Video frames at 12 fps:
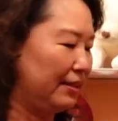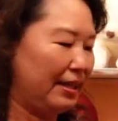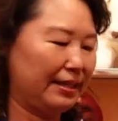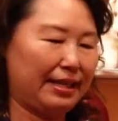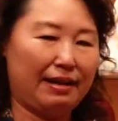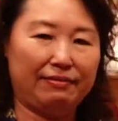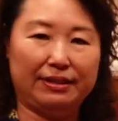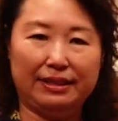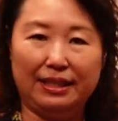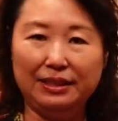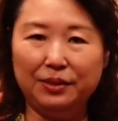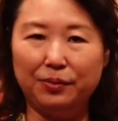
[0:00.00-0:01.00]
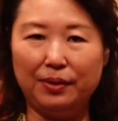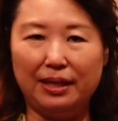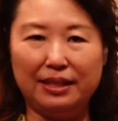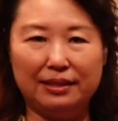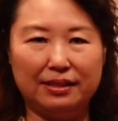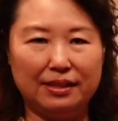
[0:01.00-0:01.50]
I have another
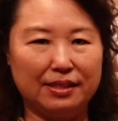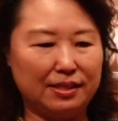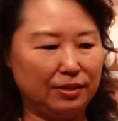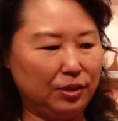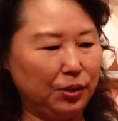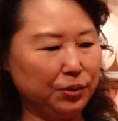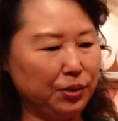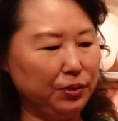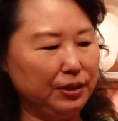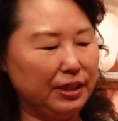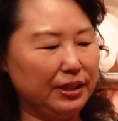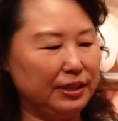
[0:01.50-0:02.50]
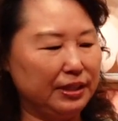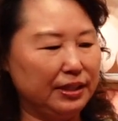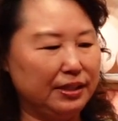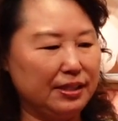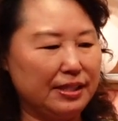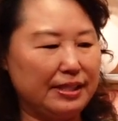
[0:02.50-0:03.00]
one, is a Togo
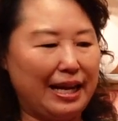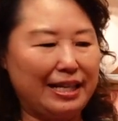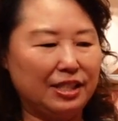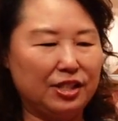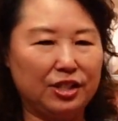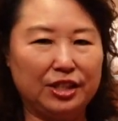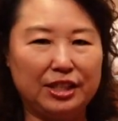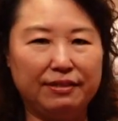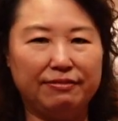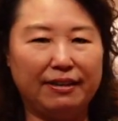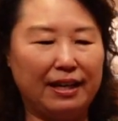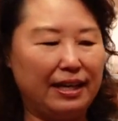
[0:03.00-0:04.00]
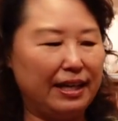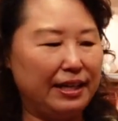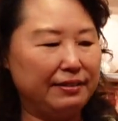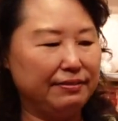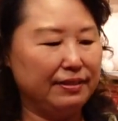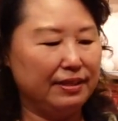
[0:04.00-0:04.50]
leather size
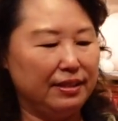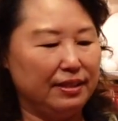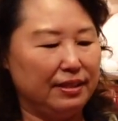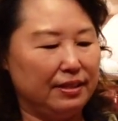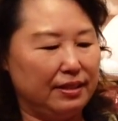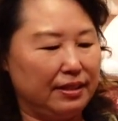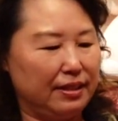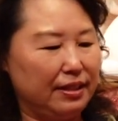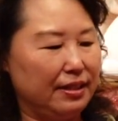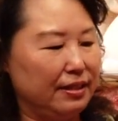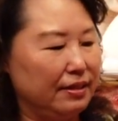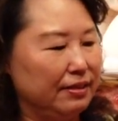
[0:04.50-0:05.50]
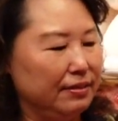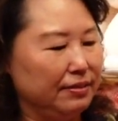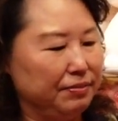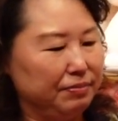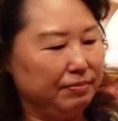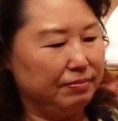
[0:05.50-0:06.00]
35, and
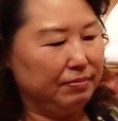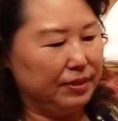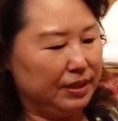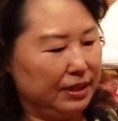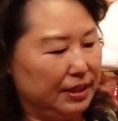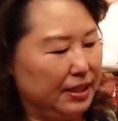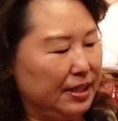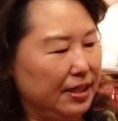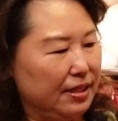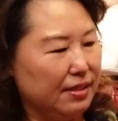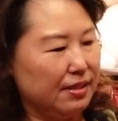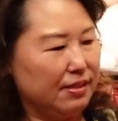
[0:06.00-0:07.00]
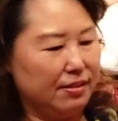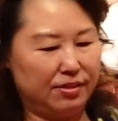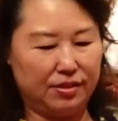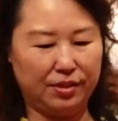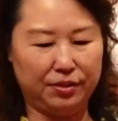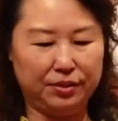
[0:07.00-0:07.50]
yes,
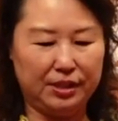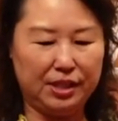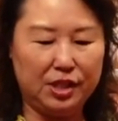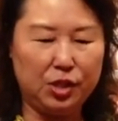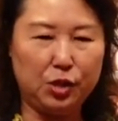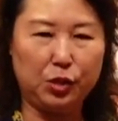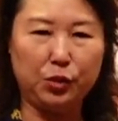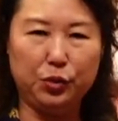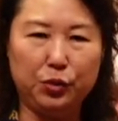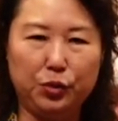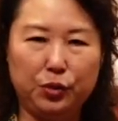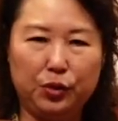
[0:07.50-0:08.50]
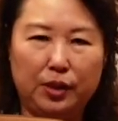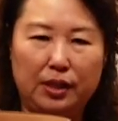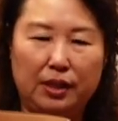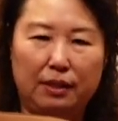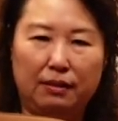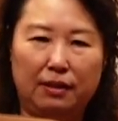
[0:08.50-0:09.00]
so these two
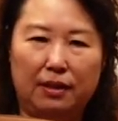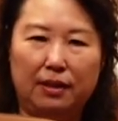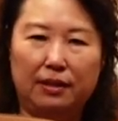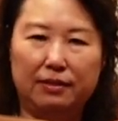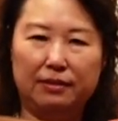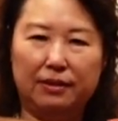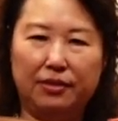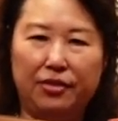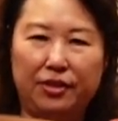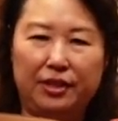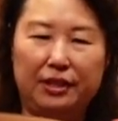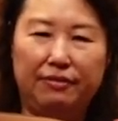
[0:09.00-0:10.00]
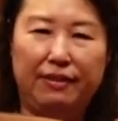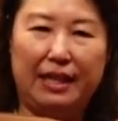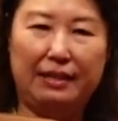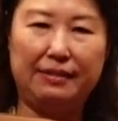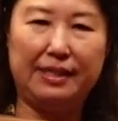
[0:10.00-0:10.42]
are the 35